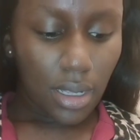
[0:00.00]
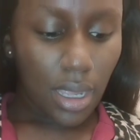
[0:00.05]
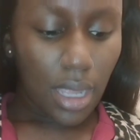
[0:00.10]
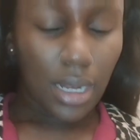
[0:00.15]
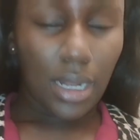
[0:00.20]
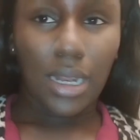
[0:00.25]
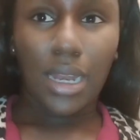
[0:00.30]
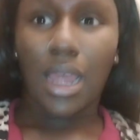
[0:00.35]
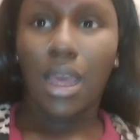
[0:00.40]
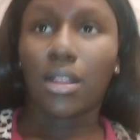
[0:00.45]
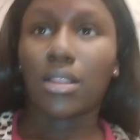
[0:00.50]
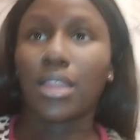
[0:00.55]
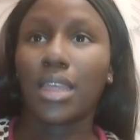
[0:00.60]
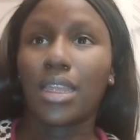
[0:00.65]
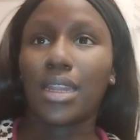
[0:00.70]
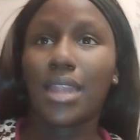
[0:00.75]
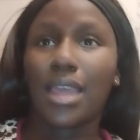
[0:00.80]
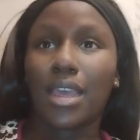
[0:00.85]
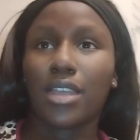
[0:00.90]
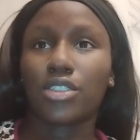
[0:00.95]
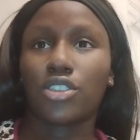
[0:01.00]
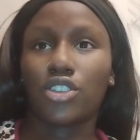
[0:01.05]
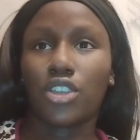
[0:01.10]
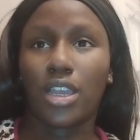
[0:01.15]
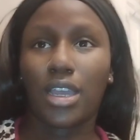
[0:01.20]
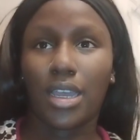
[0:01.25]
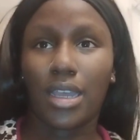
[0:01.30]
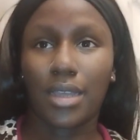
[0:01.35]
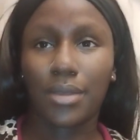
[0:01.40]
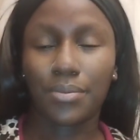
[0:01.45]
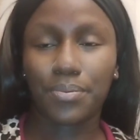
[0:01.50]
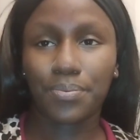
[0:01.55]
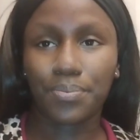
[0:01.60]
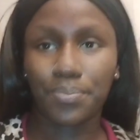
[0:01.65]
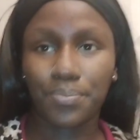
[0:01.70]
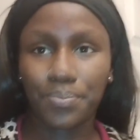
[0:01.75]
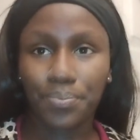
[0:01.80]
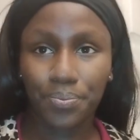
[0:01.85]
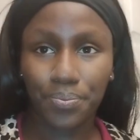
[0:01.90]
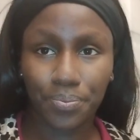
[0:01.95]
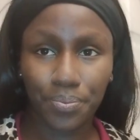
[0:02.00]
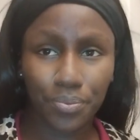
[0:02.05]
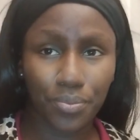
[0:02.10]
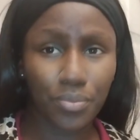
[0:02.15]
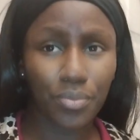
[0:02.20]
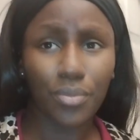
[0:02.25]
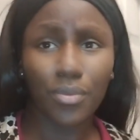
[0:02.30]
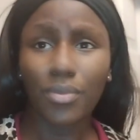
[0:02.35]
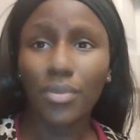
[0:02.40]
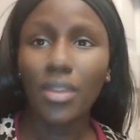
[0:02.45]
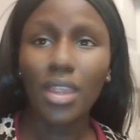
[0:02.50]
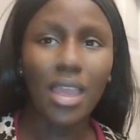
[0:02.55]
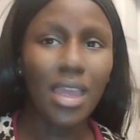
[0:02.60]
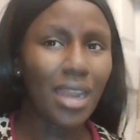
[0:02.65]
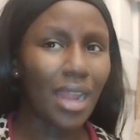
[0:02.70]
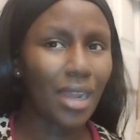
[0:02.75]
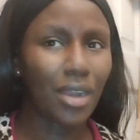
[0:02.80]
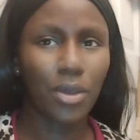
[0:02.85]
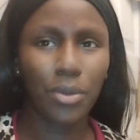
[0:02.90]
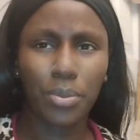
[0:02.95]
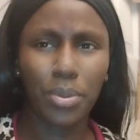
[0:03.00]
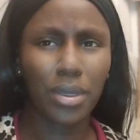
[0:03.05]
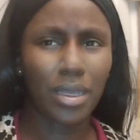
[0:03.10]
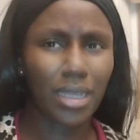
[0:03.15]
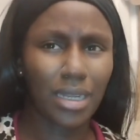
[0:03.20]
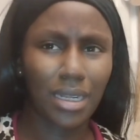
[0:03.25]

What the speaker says: And then I'll let that dry. And I don't put